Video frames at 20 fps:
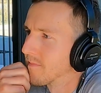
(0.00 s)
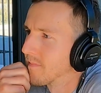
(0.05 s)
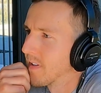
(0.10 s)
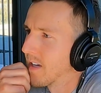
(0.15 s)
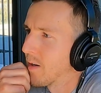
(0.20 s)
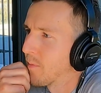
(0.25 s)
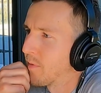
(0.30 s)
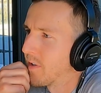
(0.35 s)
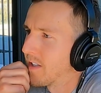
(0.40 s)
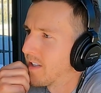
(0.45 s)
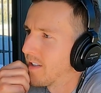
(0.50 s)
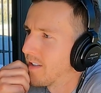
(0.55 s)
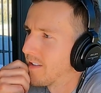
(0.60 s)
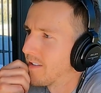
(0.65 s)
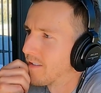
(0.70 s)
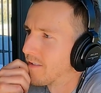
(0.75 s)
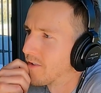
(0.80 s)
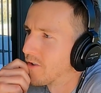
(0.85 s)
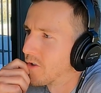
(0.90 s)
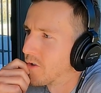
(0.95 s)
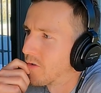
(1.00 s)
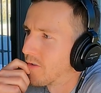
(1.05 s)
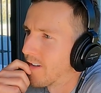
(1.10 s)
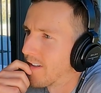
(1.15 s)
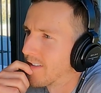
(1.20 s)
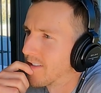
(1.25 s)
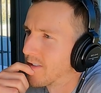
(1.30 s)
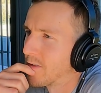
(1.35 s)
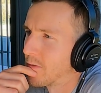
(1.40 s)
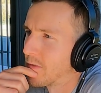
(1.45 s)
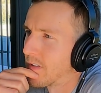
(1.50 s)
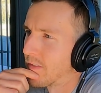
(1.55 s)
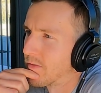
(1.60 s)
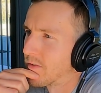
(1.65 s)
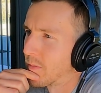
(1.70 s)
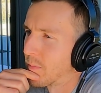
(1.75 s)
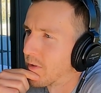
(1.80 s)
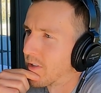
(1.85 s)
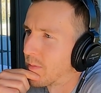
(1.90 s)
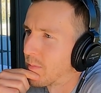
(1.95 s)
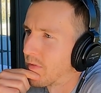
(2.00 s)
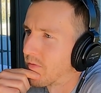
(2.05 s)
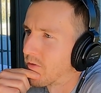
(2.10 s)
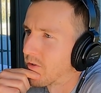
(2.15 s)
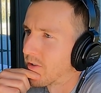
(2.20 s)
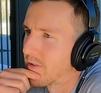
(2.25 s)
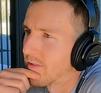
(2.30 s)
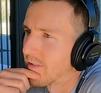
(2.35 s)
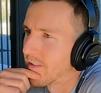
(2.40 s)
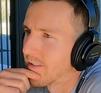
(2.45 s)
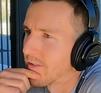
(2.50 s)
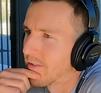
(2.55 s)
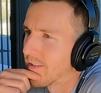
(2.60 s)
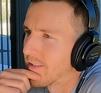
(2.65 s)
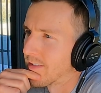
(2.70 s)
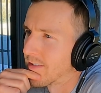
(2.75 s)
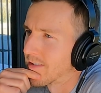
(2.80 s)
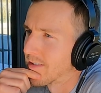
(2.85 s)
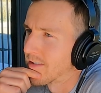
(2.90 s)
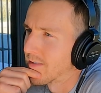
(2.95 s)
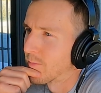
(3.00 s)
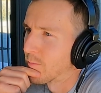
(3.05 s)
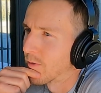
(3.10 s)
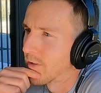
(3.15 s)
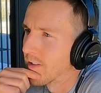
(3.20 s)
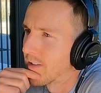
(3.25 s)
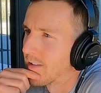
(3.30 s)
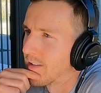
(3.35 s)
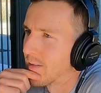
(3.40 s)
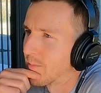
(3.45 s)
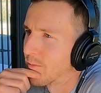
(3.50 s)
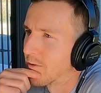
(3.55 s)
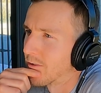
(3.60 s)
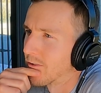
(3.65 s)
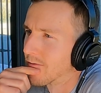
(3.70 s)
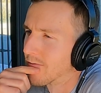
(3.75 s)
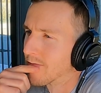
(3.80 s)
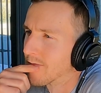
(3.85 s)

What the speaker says: How many strikes do you give somebody before you're like, okay, this isn't working anymore?